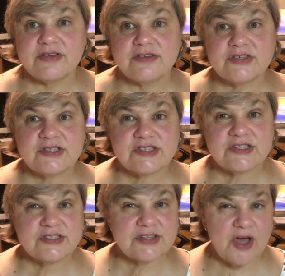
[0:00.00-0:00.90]

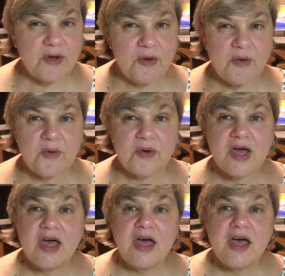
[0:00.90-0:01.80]
so
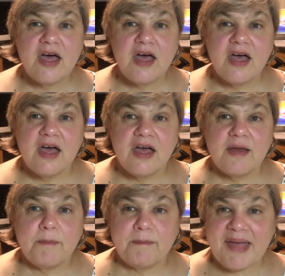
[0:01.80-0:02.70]

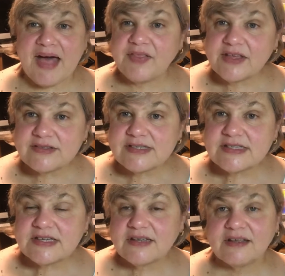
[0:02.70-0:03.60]

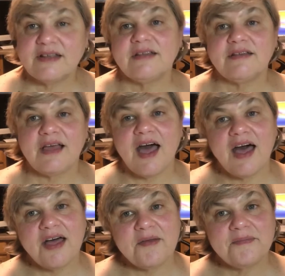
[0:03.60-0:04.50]
balanced,
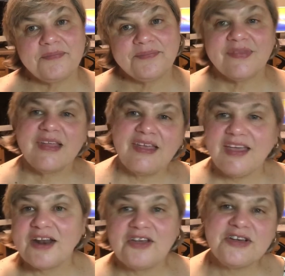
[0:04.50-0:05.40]

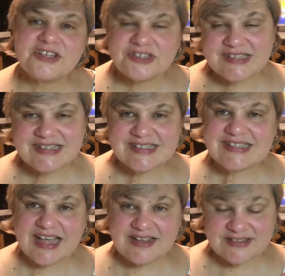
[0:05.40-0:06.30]
you know, you could just
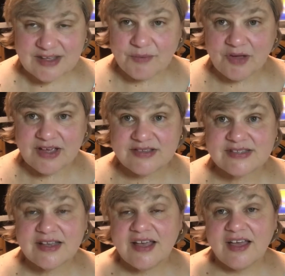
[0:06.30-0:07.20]
say in some
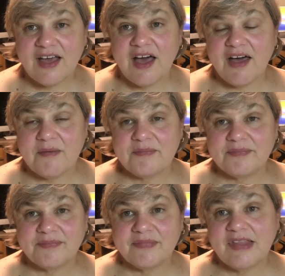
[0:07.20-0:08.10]
ways
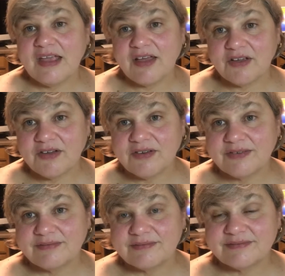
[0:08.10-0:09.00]
the younger
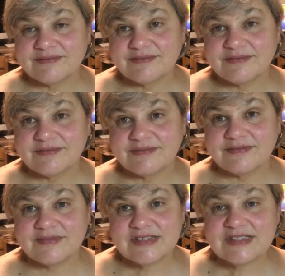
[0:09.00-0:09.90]

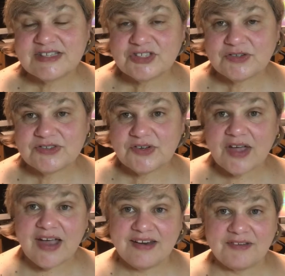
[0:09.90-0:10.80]
sisters are
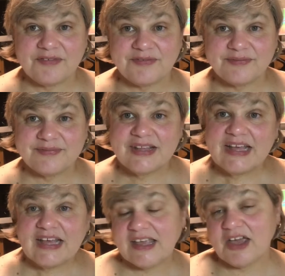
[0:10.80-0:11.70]
kind of
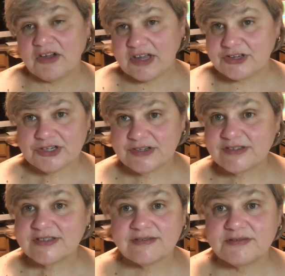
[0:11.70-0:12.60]

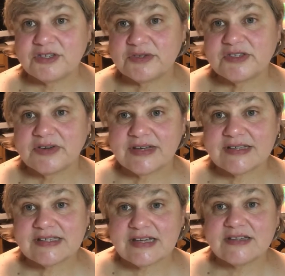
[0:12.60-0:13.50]
caricatures to a certain
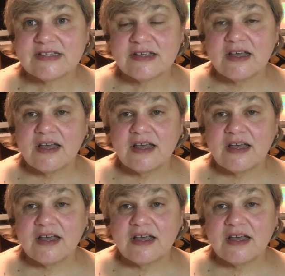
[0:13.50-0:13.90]
extent.